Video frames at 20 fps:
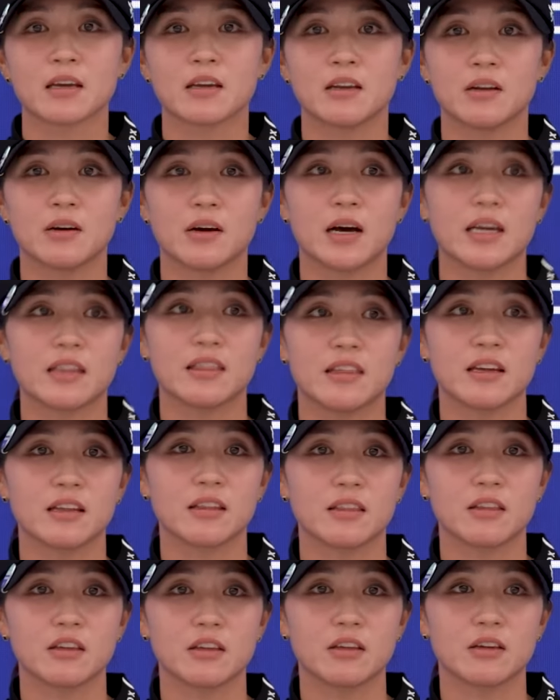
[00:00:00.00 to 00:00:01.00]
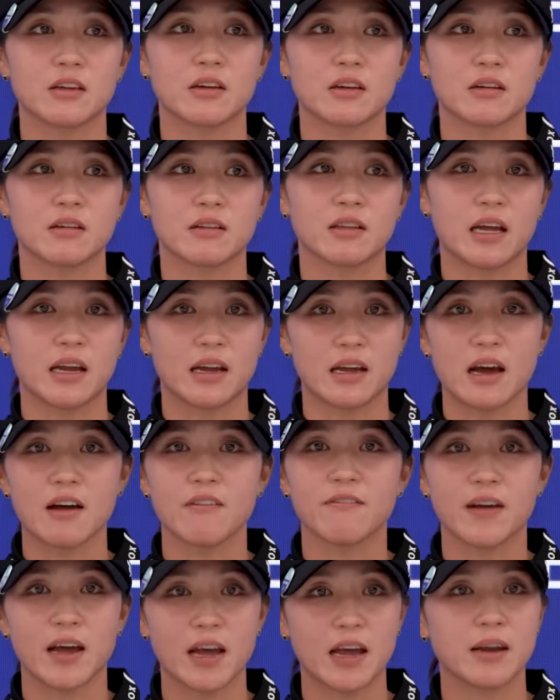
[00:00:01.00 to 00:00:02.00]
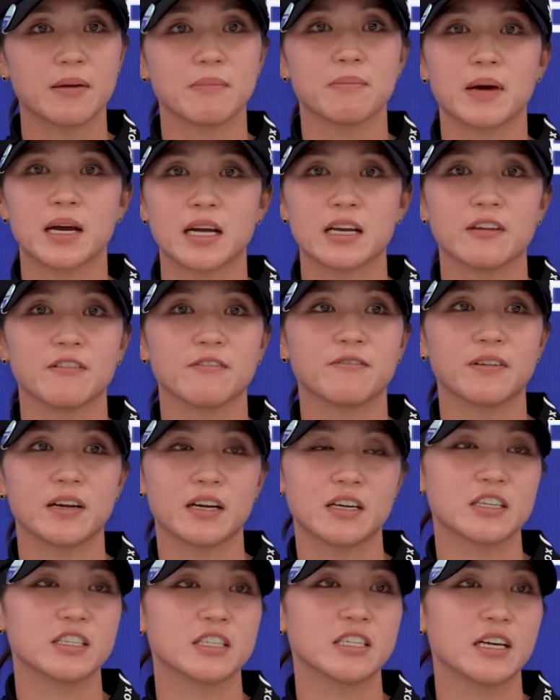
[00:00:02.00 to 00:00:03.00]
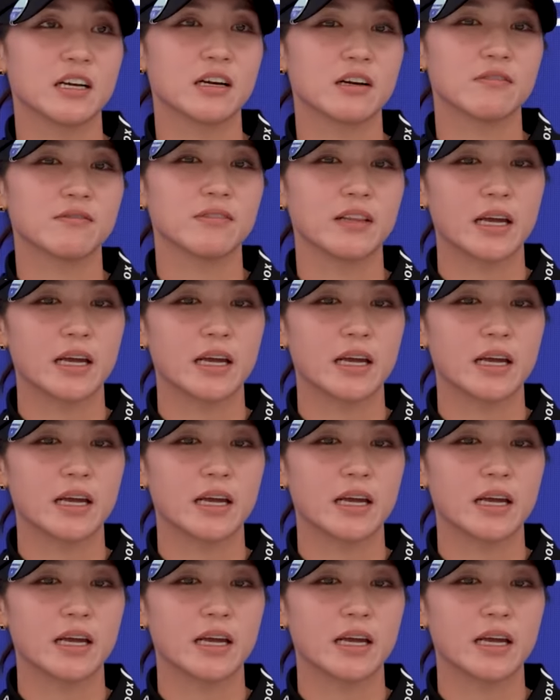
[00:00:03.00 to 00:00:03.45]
you know, I think like I've had my fair share of